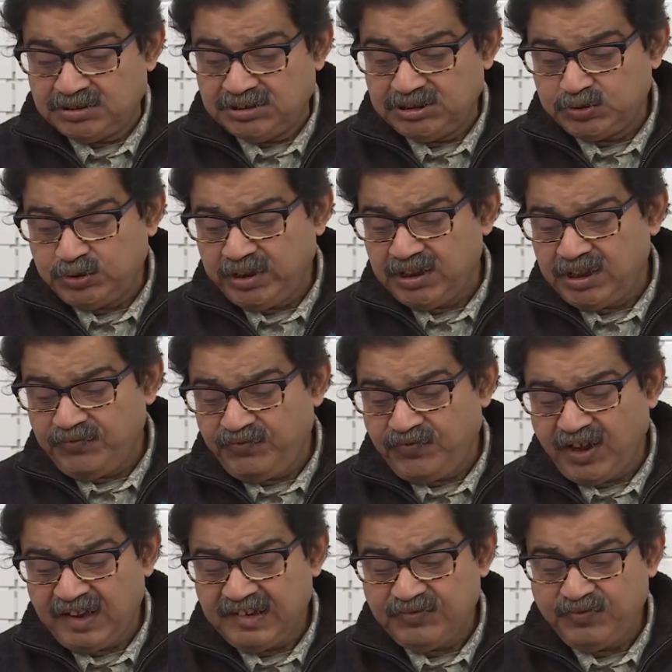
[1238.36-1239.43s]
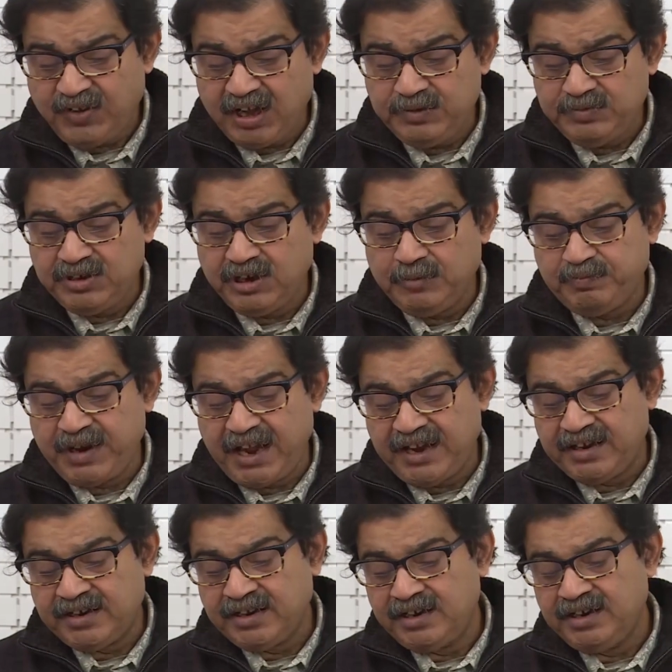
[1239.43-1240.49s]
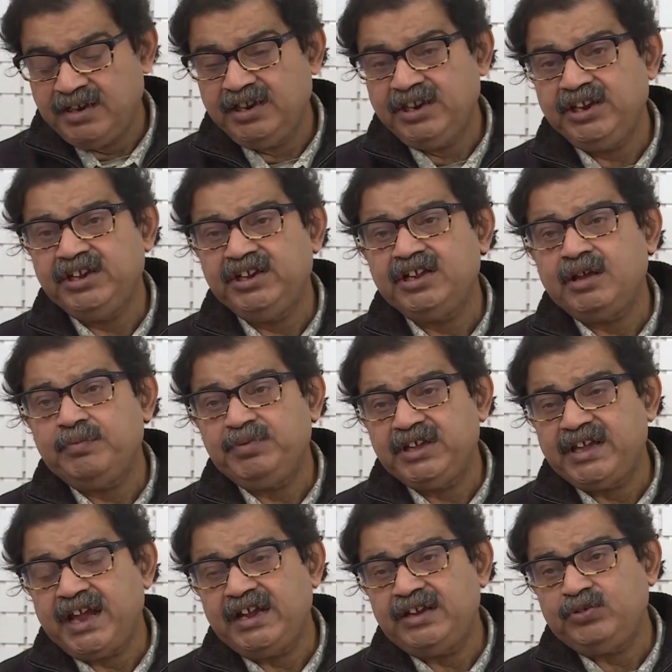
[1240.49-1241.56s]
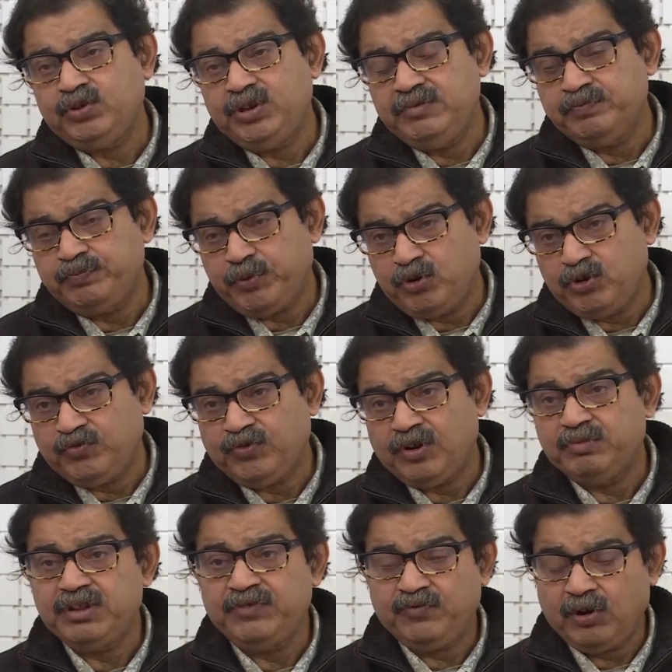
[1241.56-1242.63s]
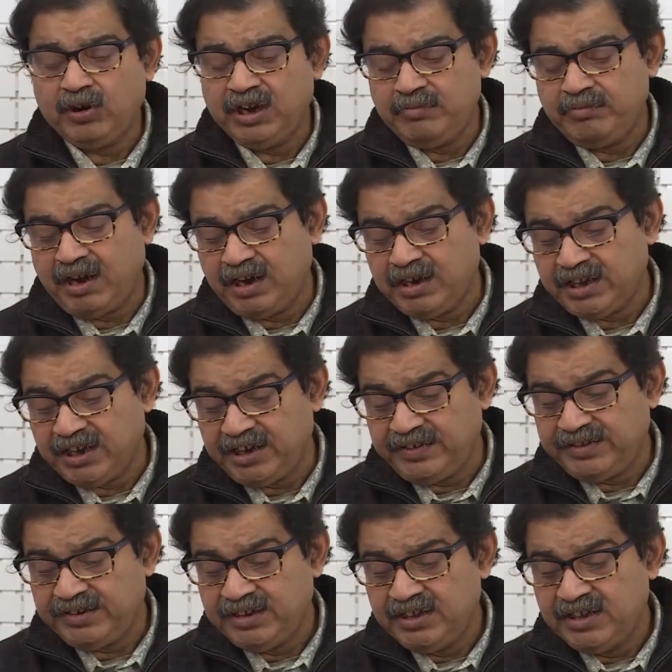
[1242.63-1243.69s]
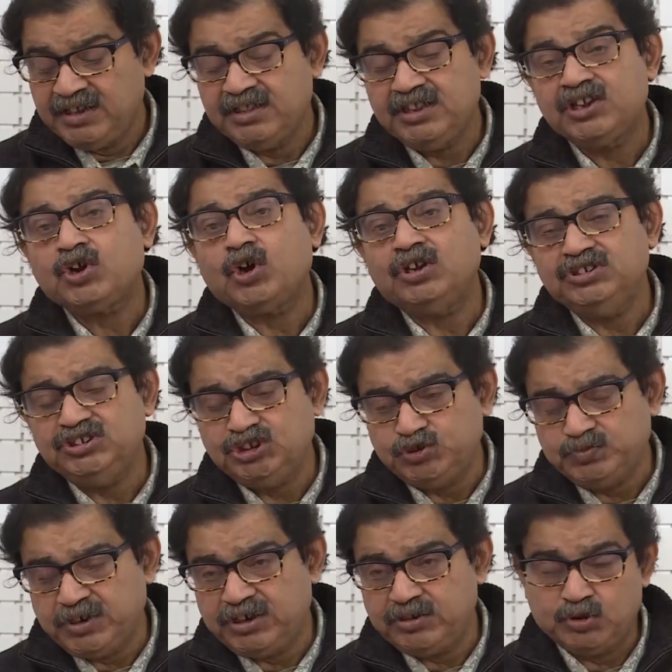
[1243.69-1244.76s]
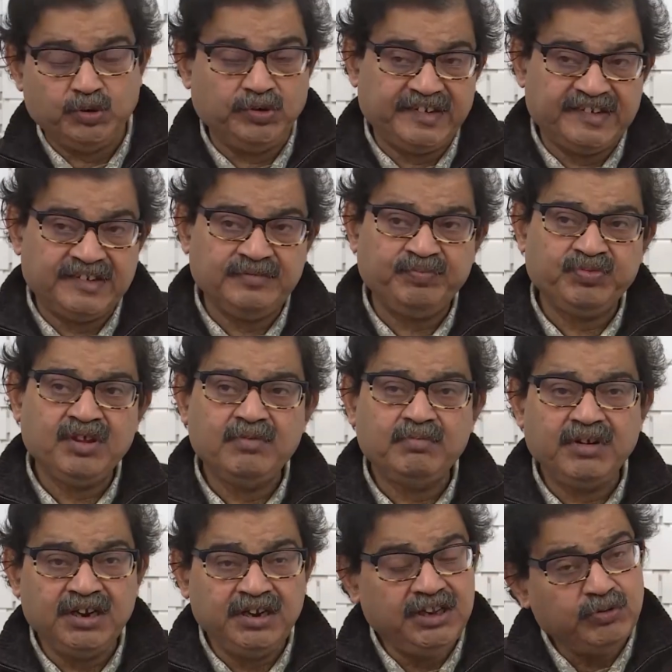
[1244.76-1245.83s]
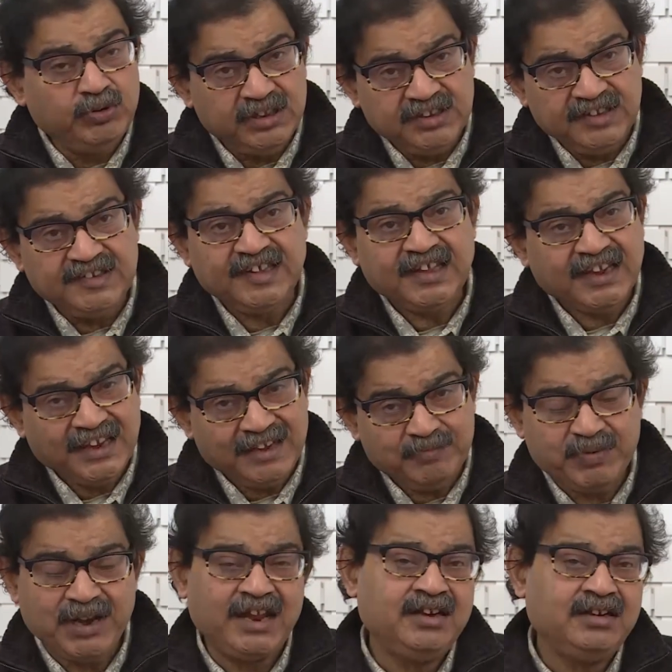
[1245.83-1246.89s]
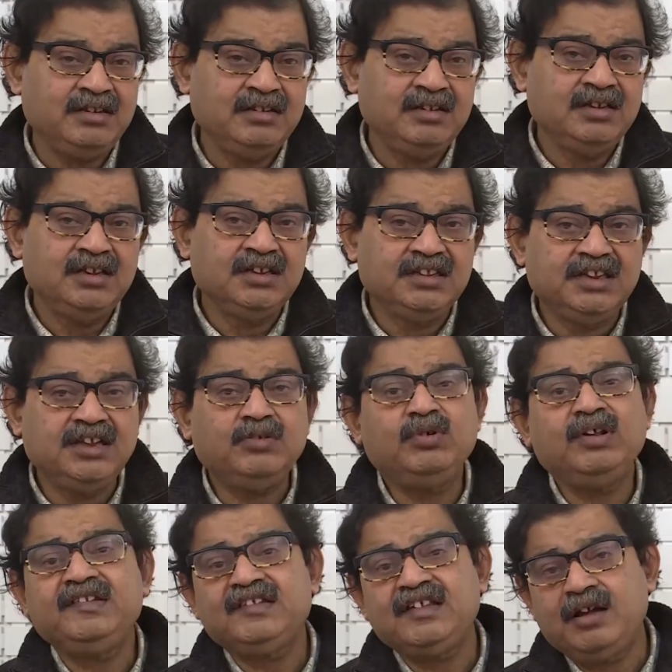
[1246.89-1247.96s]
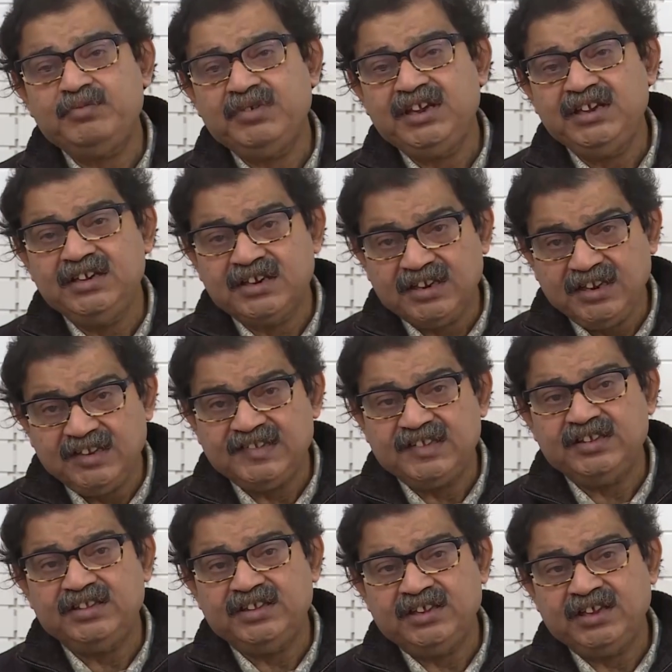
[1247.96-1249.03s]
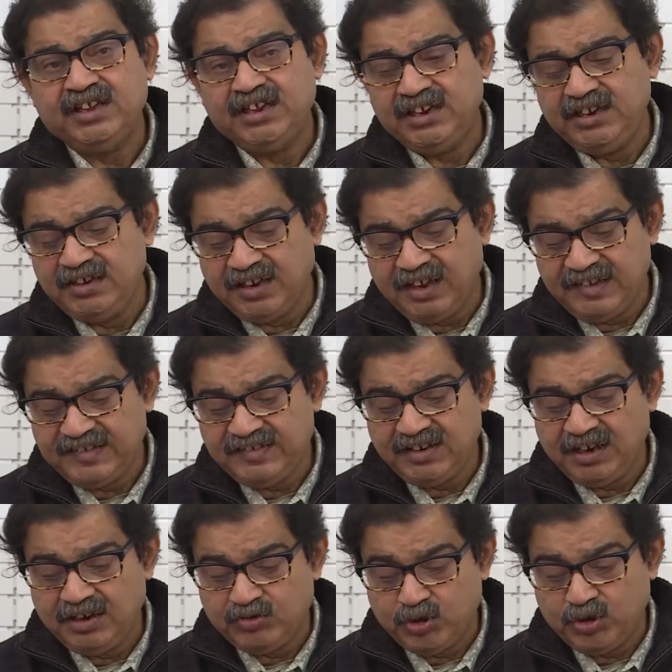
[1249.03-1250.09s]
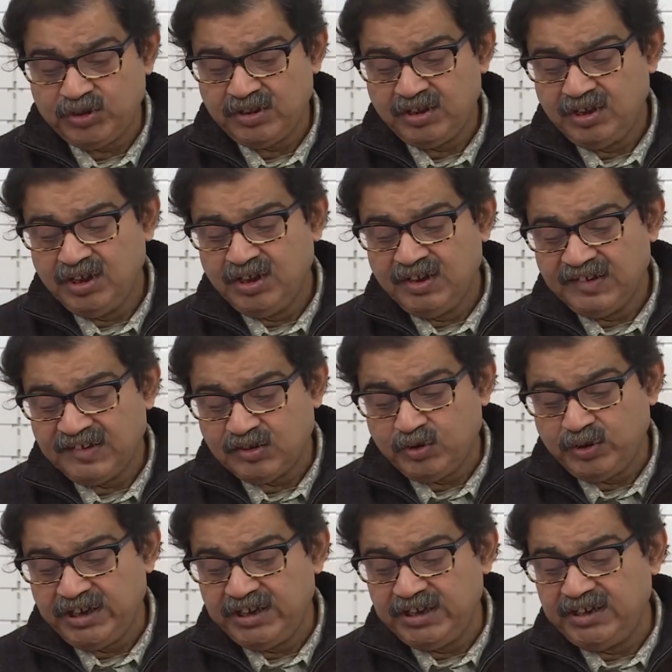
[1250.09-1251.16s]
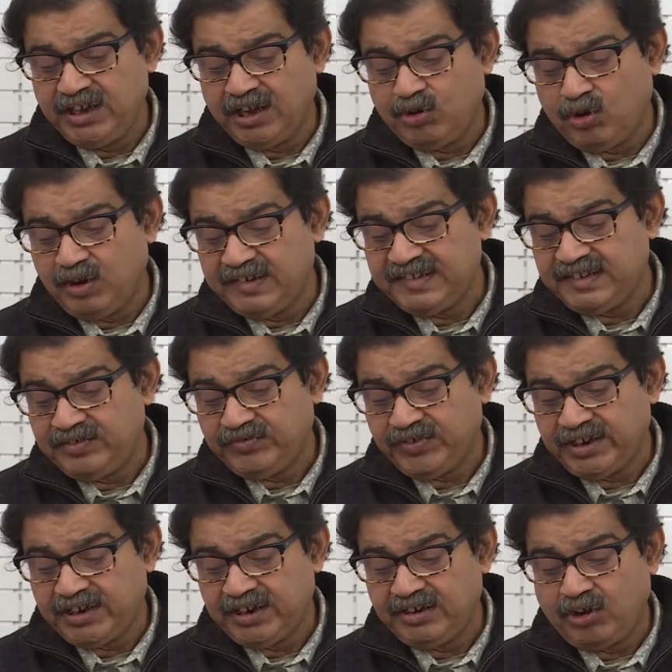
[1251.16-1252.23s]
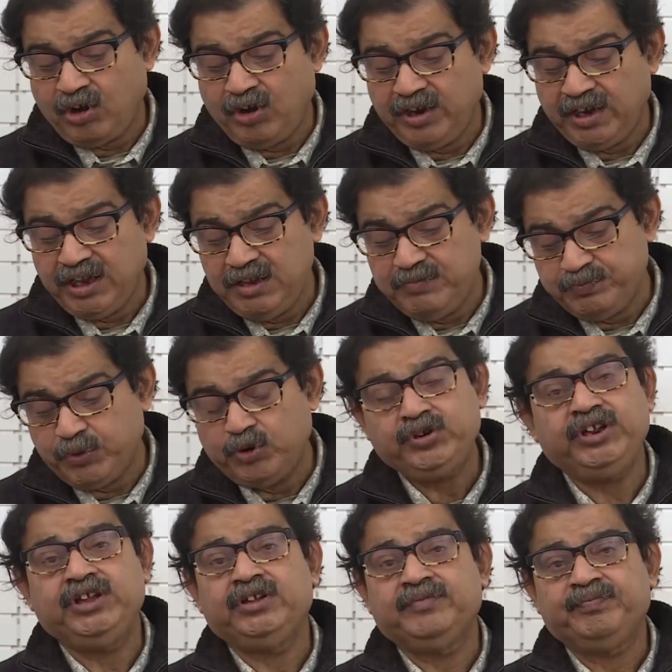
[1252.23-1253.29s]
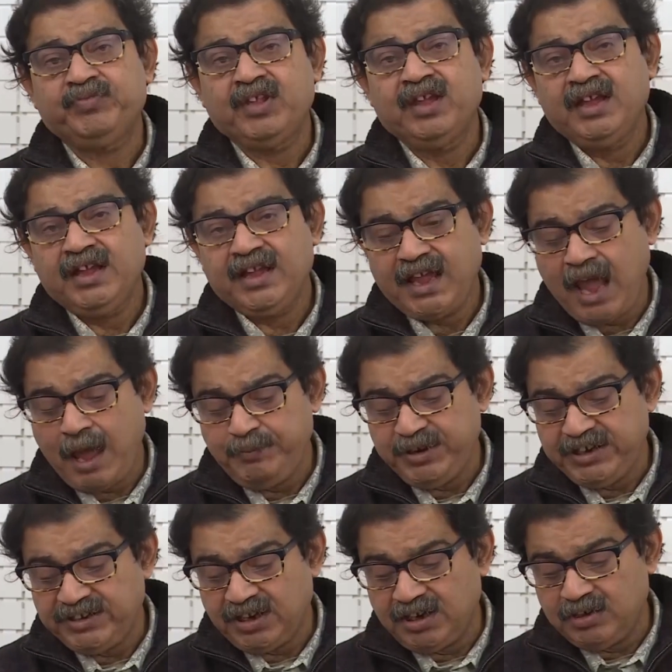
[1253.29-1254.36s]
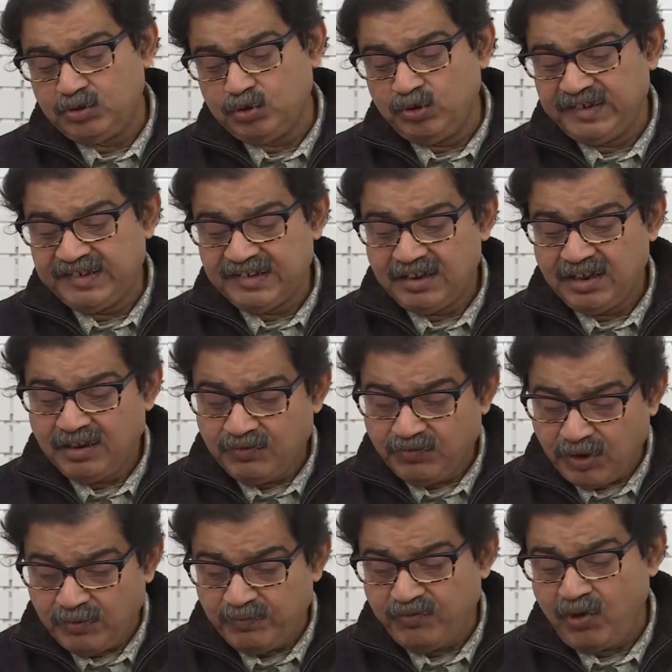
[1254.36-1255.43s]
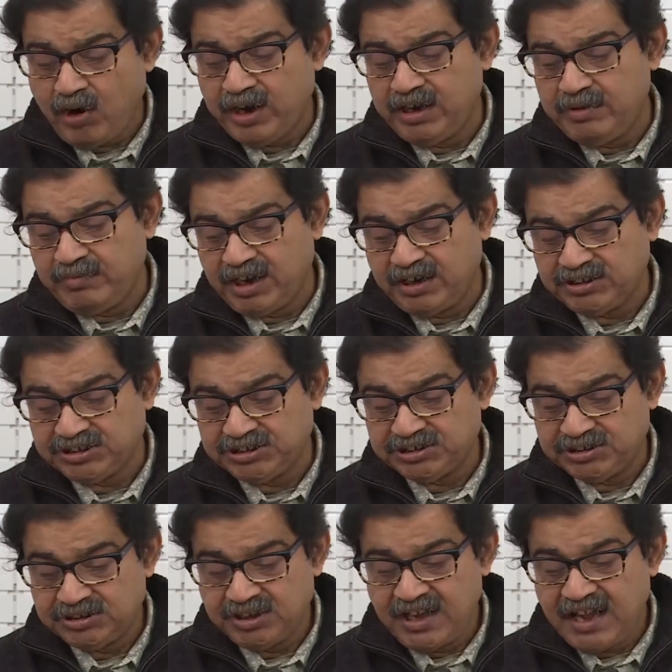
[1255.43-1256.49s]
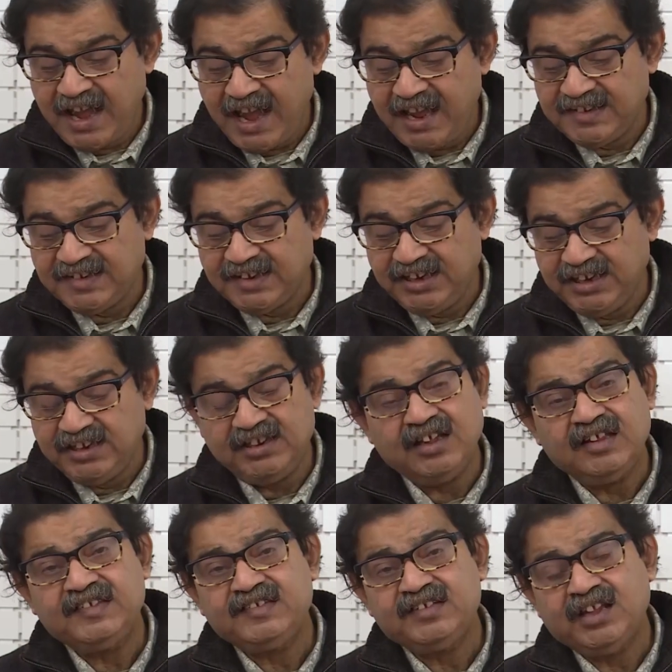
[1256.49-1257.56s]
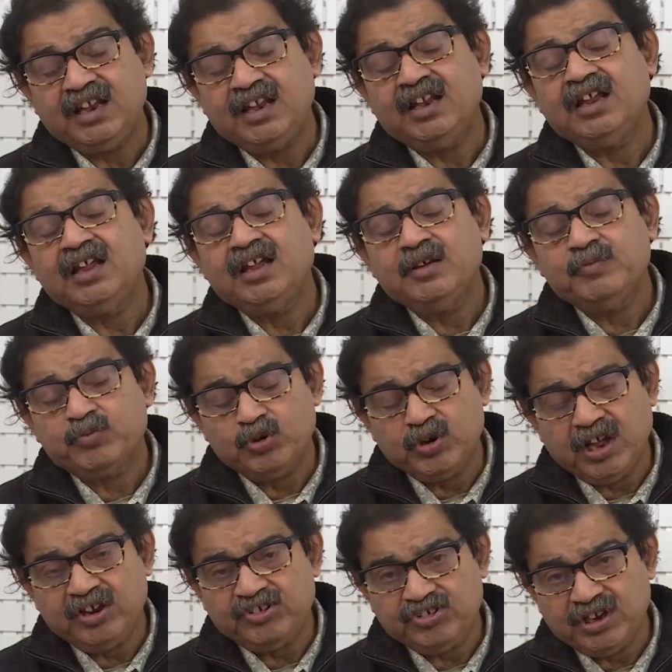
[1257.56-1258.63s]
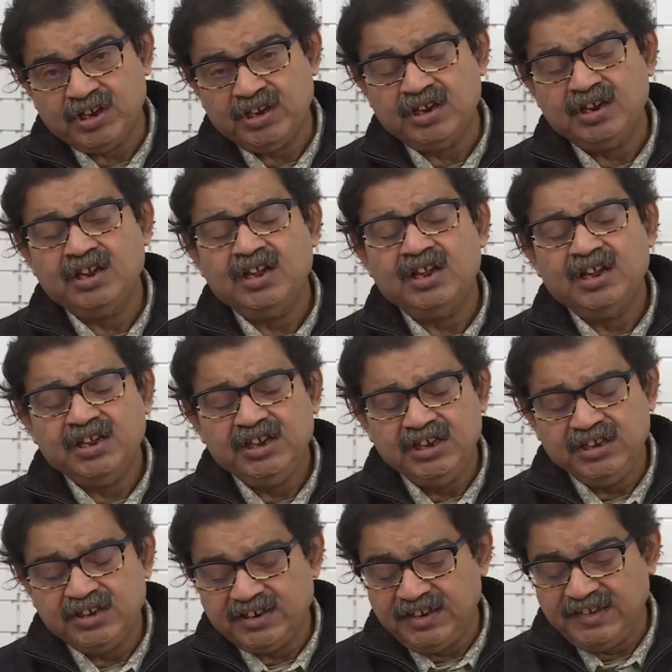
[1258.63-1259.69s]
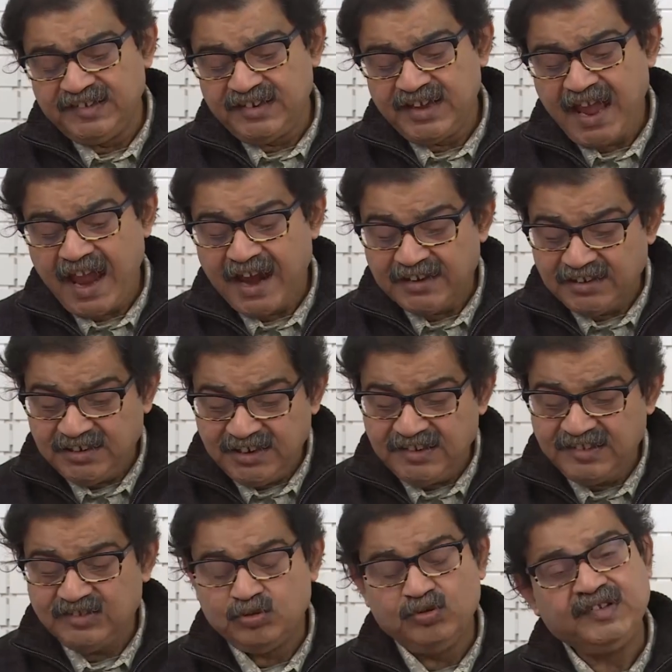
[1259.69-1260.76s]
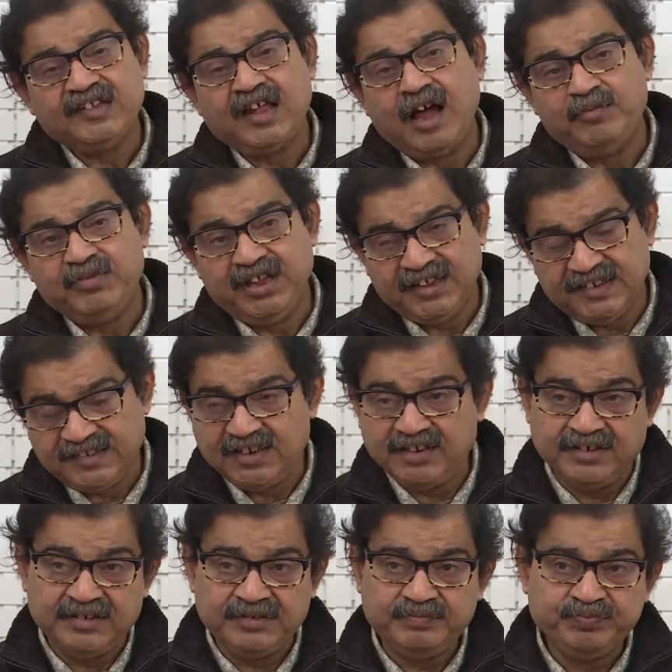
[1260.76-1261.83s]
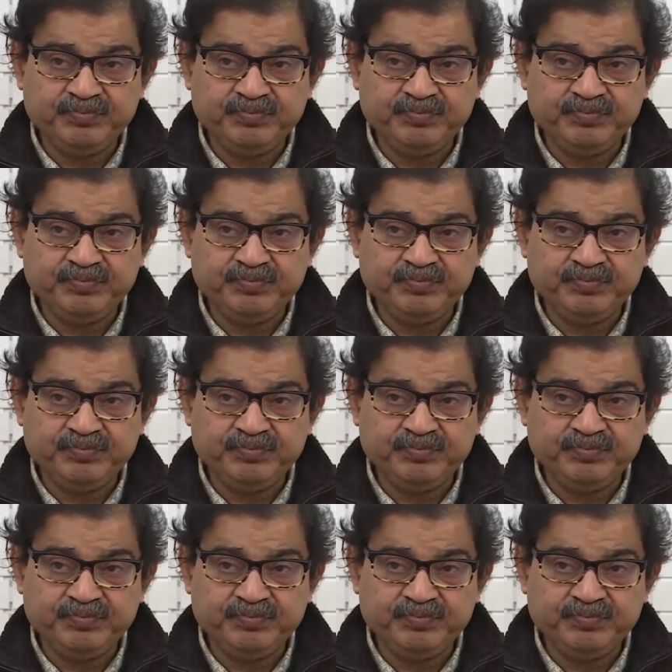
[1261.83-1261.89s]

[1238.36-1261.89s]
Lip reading: During the first 5-year plan, India began to import from the foreign market the consumer goods. But during the second plan, there was some increase in the industrial growth, so India concentrated on importing capital goods from foreign market as industrial production increased at least to some extent.